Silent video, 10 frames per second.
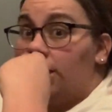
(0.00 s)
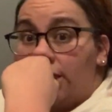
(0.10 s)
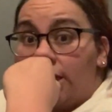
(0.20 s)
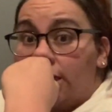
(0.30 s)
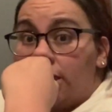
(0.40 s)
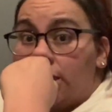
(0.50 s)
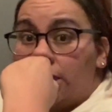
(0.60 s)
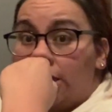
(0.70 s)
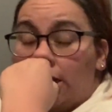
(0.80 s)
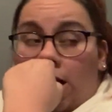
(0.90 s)
yeah,
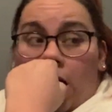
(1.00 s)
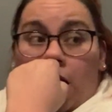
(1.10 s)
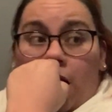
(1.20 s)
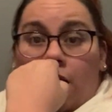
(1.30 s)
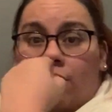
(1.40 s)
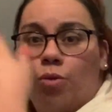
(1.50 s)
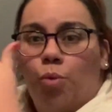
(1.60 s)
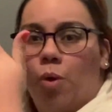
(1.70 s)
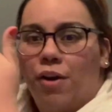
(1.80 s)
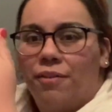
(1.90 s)
like do
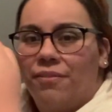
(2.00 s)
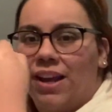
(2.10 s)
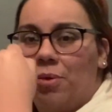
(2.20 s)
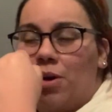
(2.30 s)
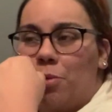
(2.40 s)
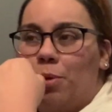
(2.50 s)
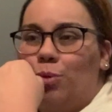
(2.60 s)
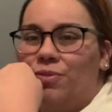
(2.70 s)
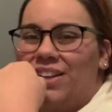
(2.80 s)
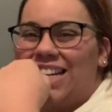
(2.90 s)
water
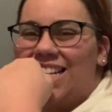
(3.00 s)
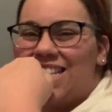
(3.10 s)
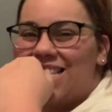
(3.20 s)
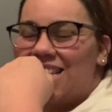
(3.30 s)
balloon fights,